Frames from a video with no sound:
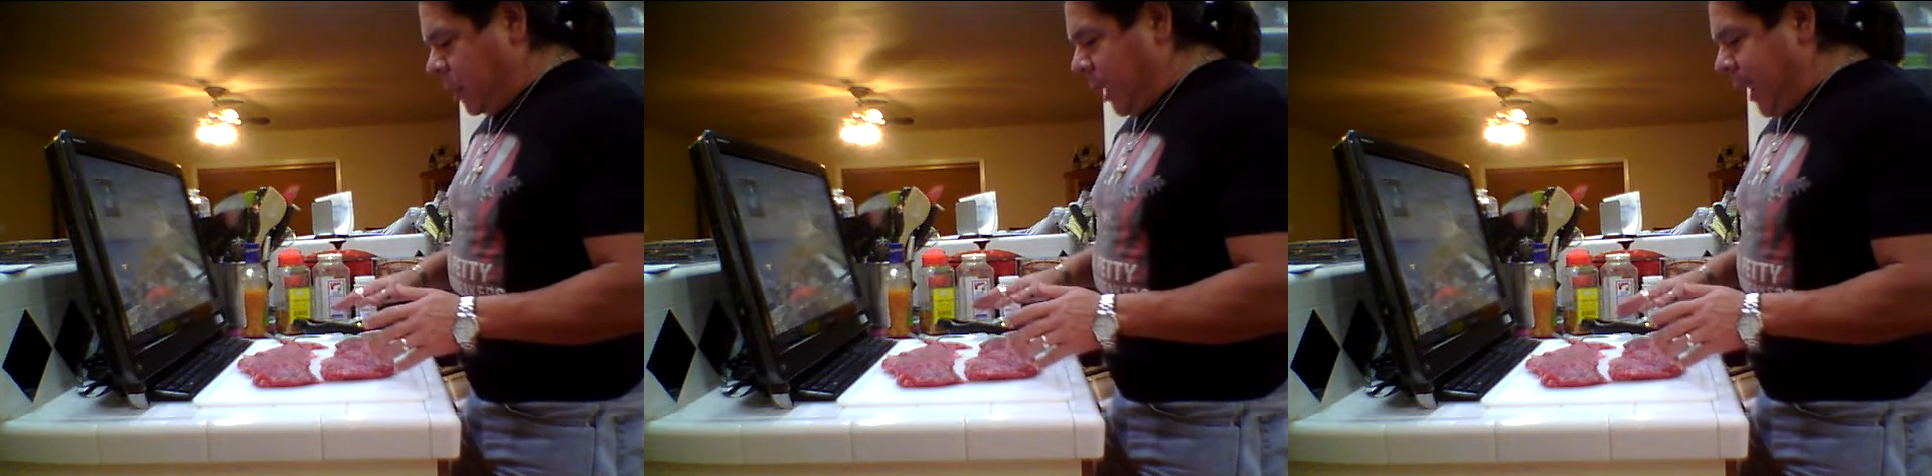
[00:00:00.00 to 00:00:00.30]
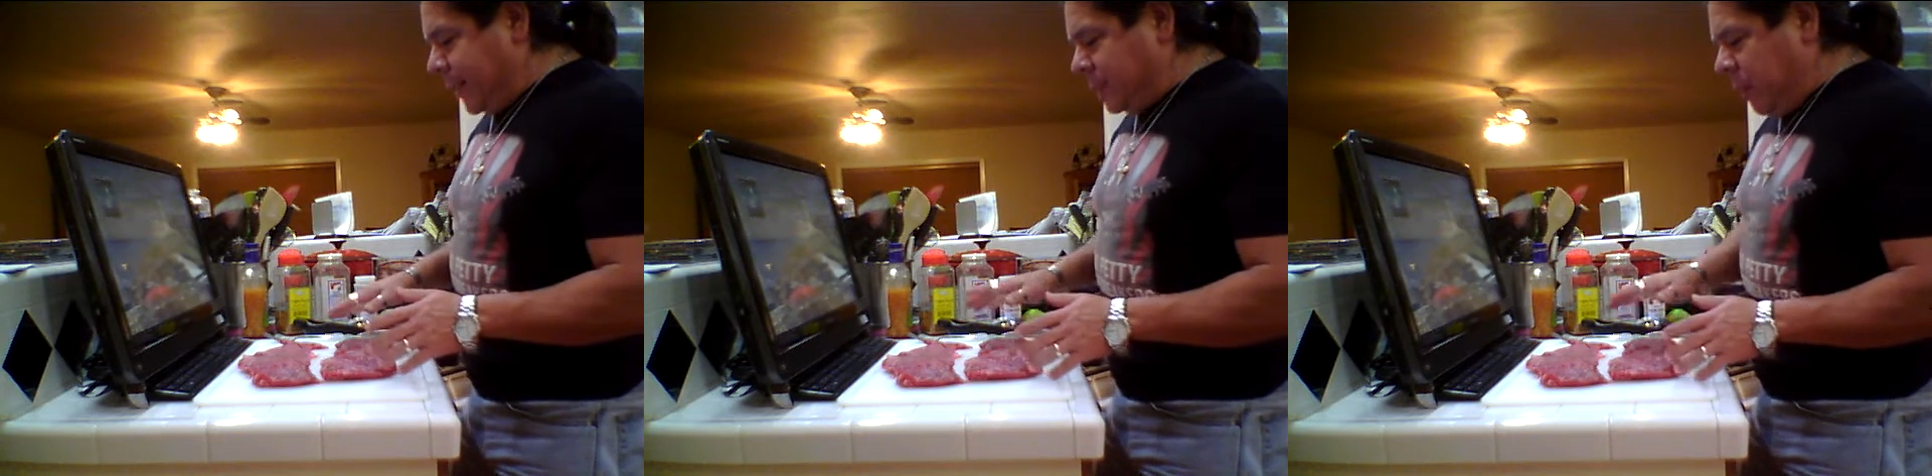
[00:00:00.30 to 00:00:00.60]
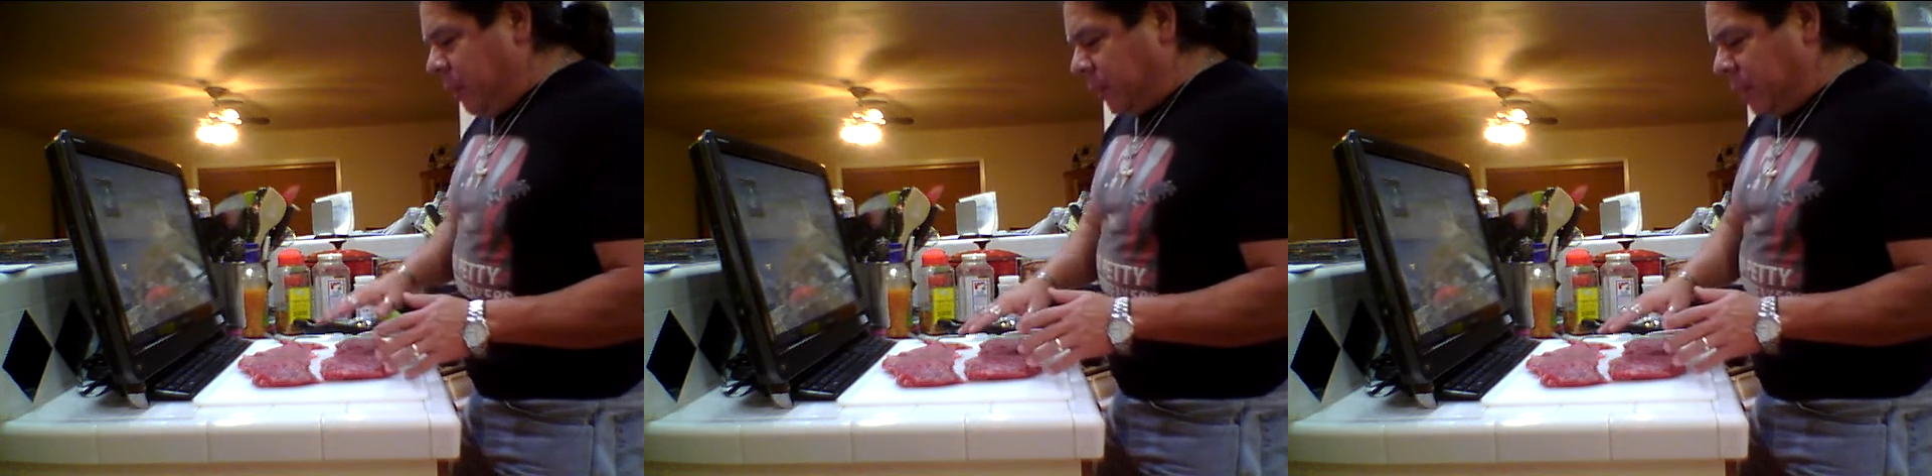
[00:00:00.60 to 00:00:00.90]
And
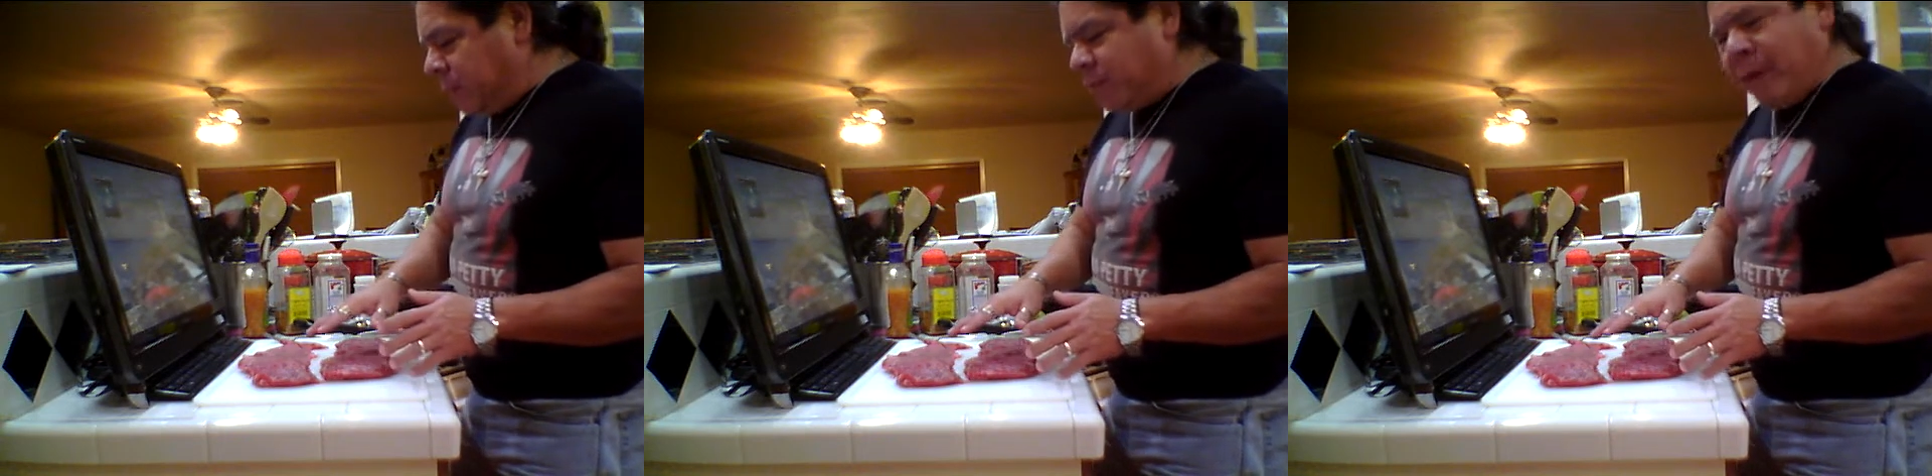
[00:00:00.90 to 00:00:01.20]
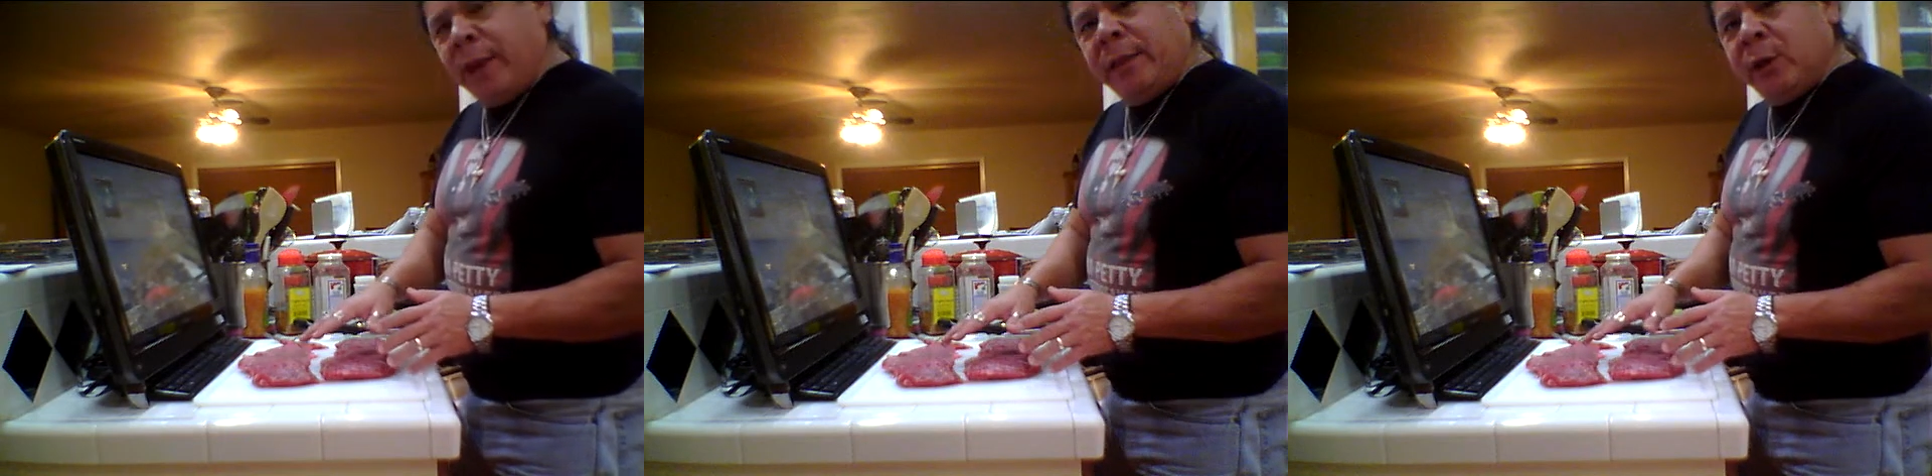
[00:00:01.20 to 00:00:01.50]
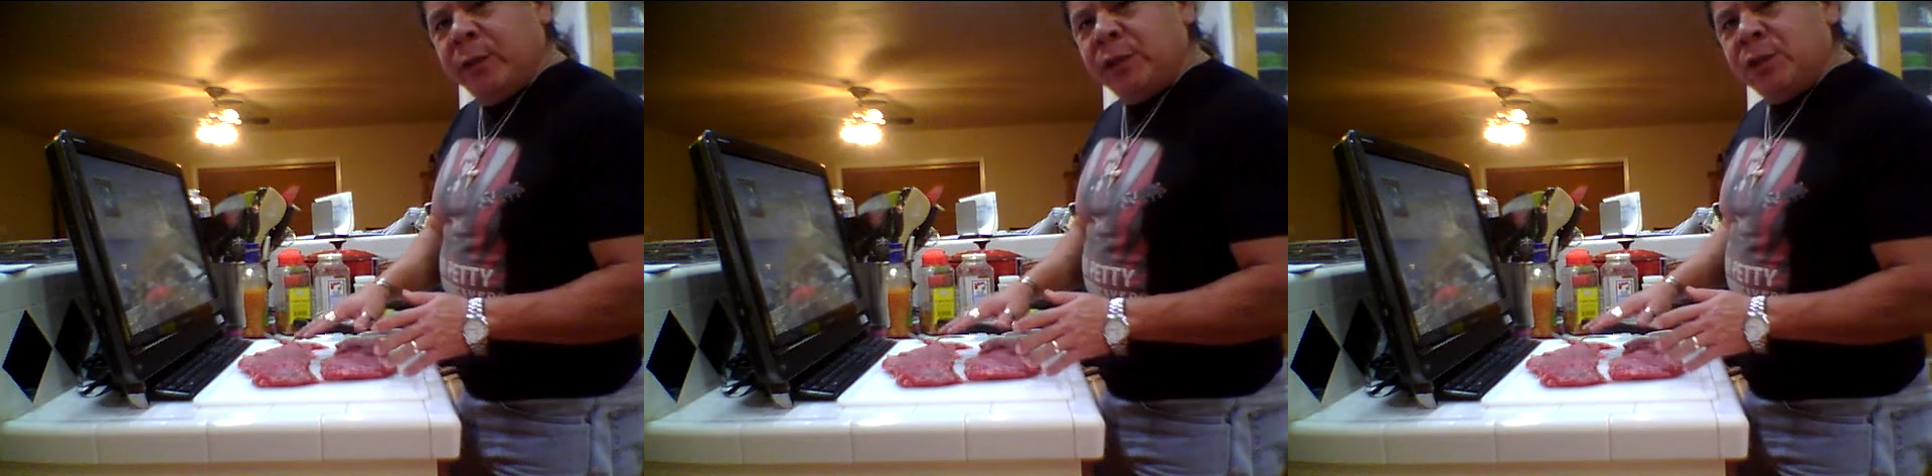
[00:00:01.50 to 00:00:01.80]
typically there's very little
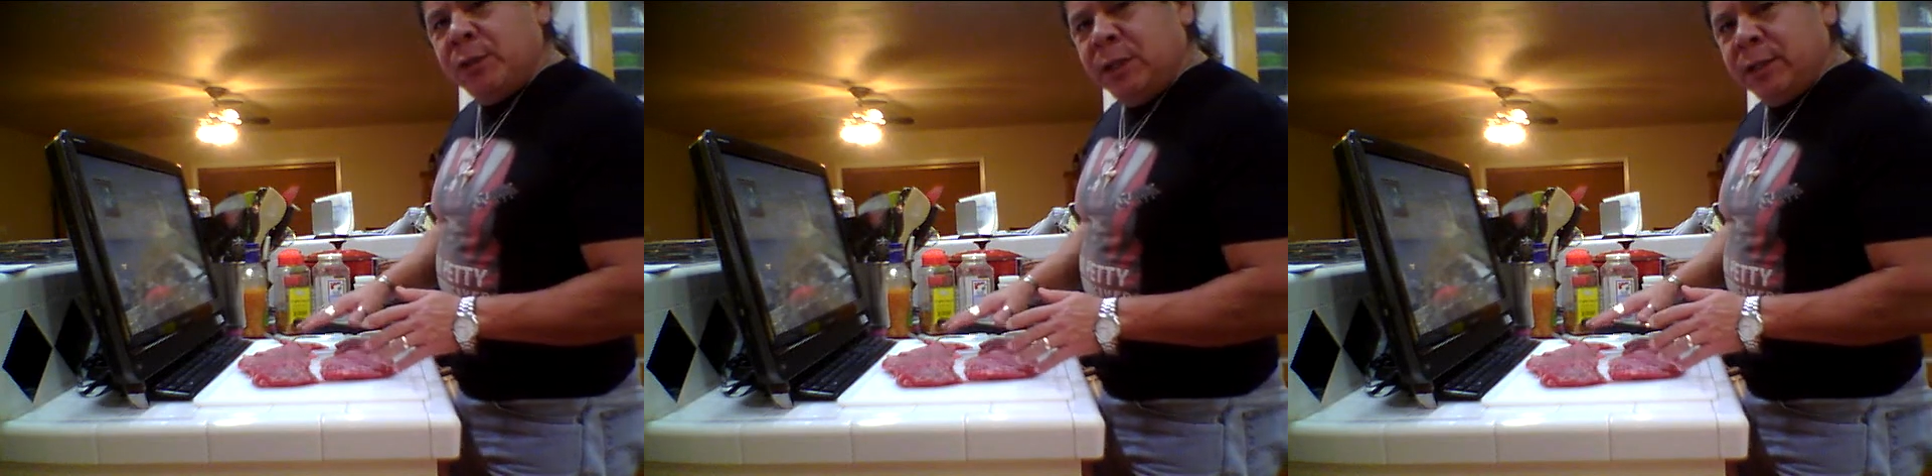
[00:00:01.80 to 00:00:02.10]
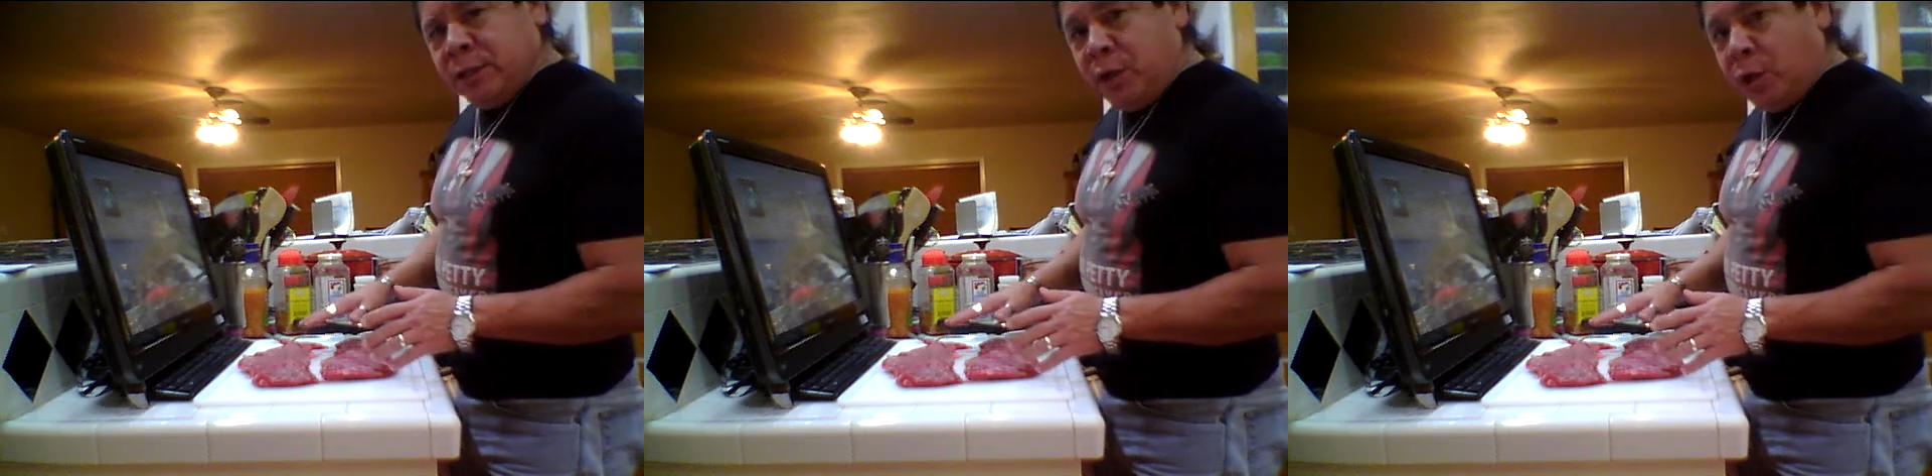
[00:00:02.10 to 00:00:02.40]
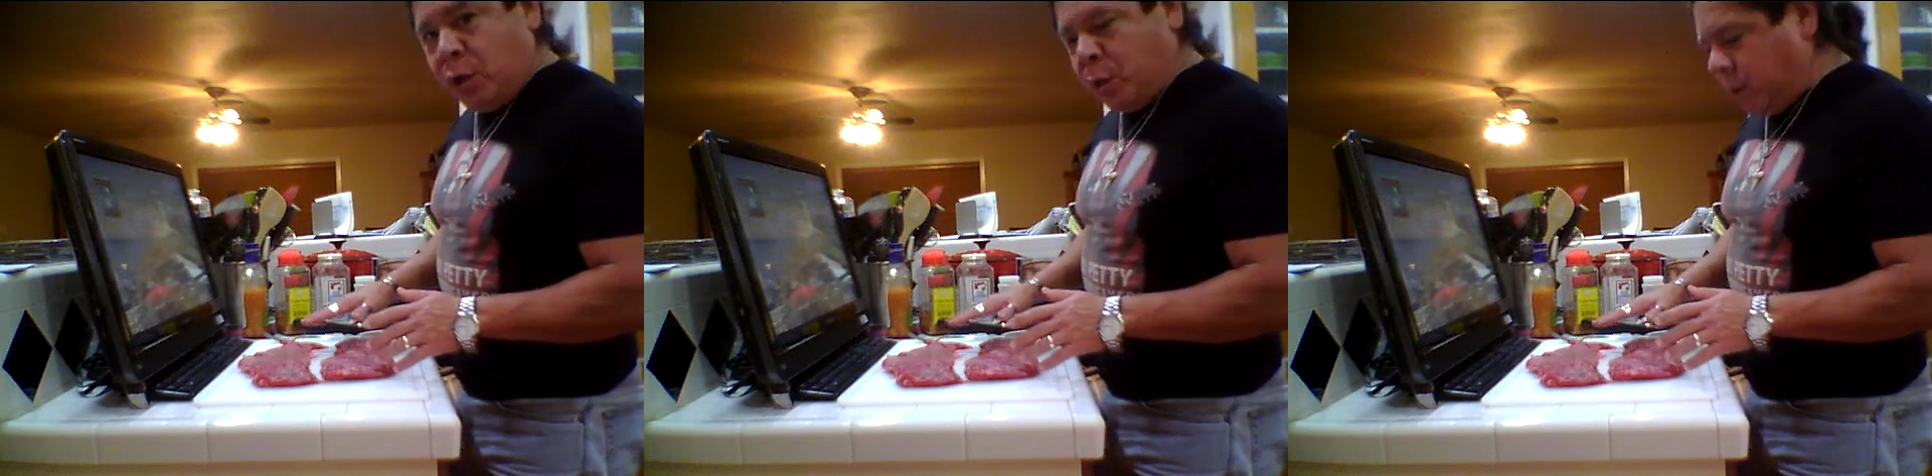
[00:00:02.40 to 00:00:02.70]
that you need to
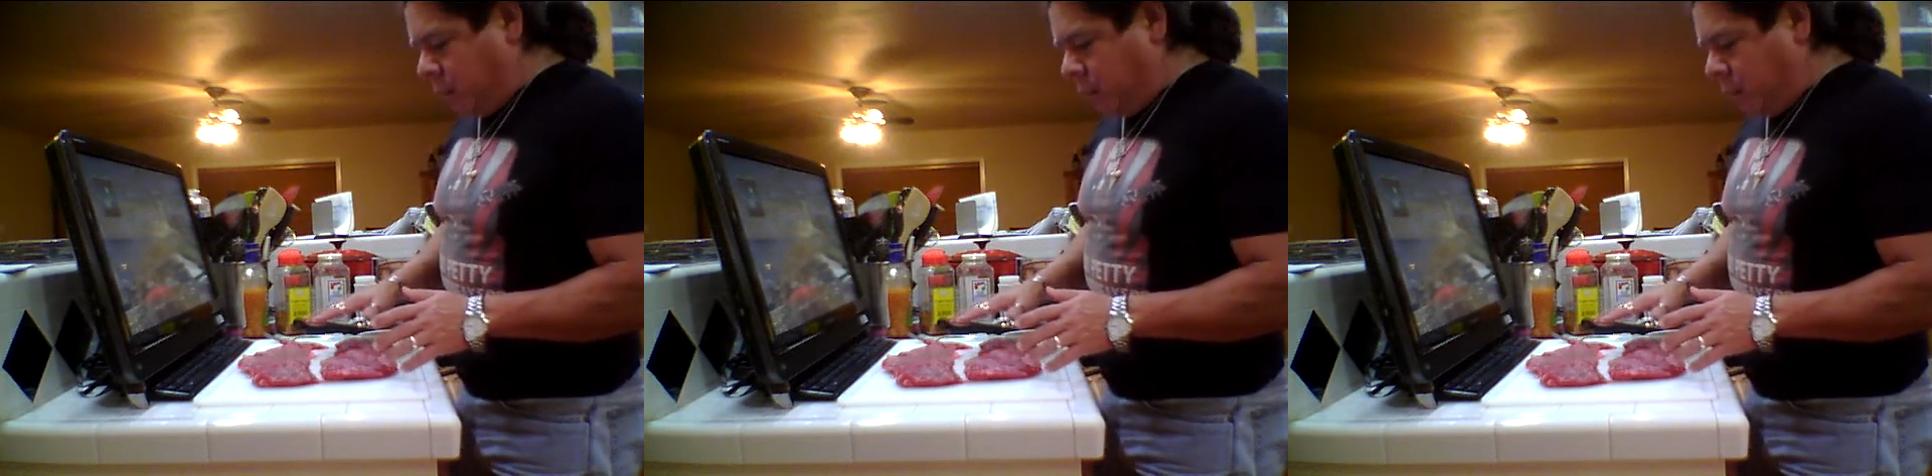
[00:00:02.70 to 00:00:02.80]
do